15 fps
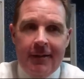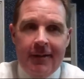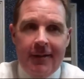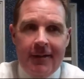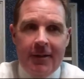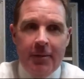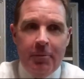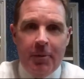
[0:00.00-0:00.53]

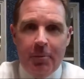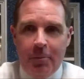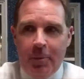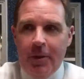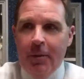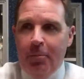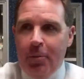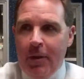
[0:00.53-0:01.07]
Uh, you, you,
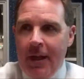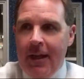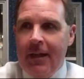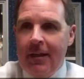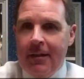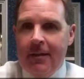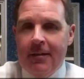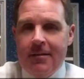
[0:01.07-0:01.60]
you,
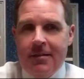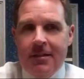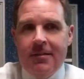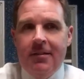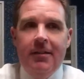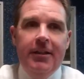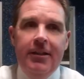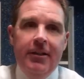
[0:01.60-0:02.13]
play
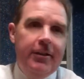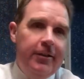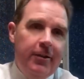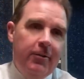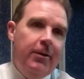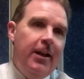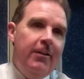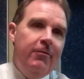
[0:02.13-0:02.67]
consistently. You, you,
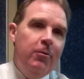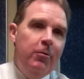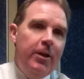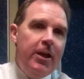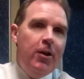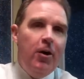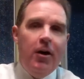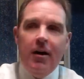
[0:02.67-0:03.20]
don't have a
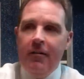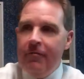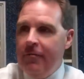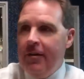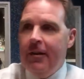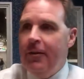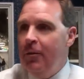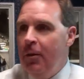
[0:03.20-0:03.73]
week off.
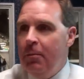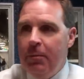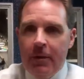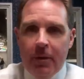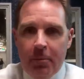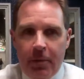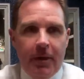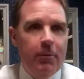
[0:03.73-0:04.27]
Uh, you, don't, you
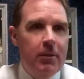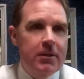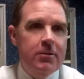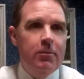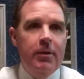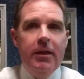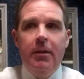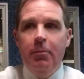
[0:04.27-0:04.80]
don't play once a
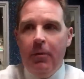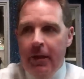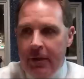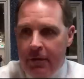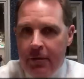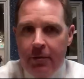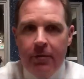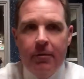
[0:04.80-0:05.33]
week. You play
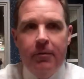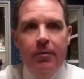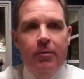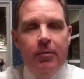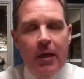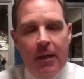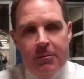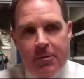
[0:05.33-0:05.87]
two two
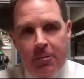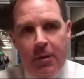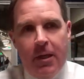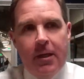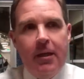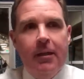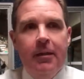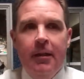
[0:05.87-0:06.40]
times a
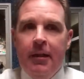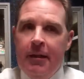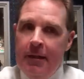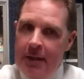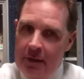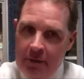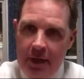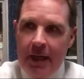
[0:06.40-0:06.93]
week, and
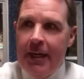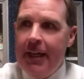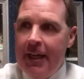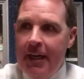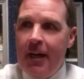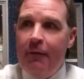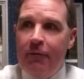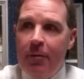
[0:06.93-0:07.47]
you've got to
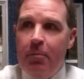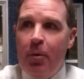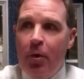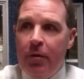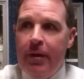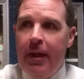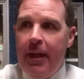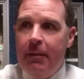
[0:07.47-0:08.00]
get it up for
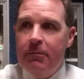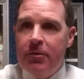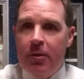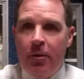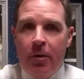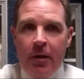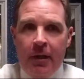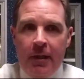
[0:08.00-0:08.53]
both games.
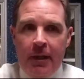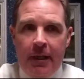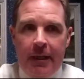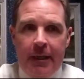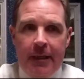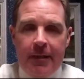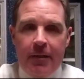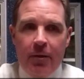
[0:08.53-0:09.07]
So,
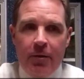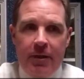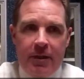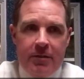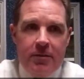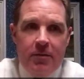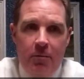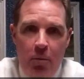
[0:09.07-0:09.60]
uh, you know,
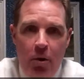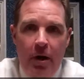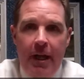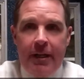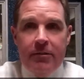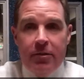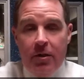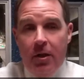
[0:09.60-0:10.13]
this tomorrow
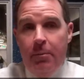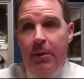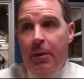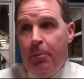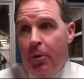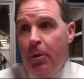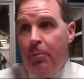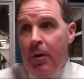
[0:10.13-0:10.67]
night is going to be a
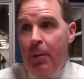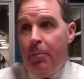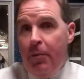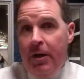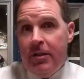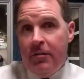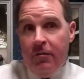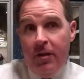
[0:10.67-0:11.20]
good
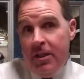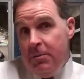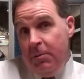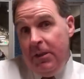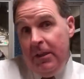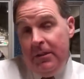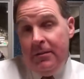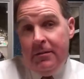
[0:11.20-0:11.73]
preparation for us
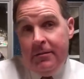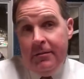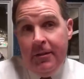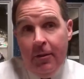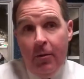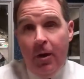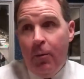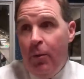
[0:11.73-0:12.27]
because
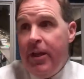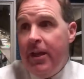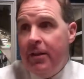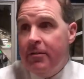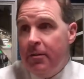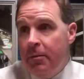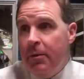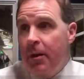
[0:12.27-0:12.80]
you know our
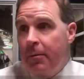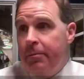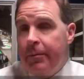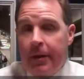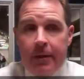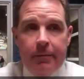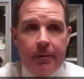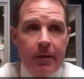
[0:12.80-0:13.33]
weekends are, are,
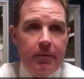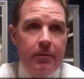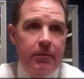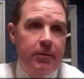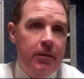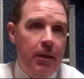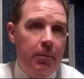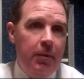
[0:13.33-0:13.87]
are, are
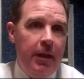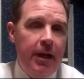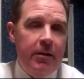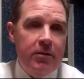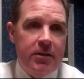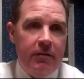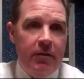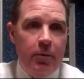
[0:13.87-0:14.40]
double
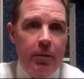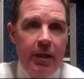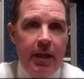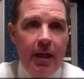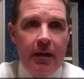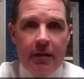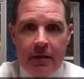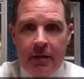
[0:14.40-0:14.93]
headers every
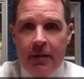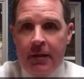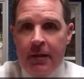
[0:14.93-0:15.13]
weekend, and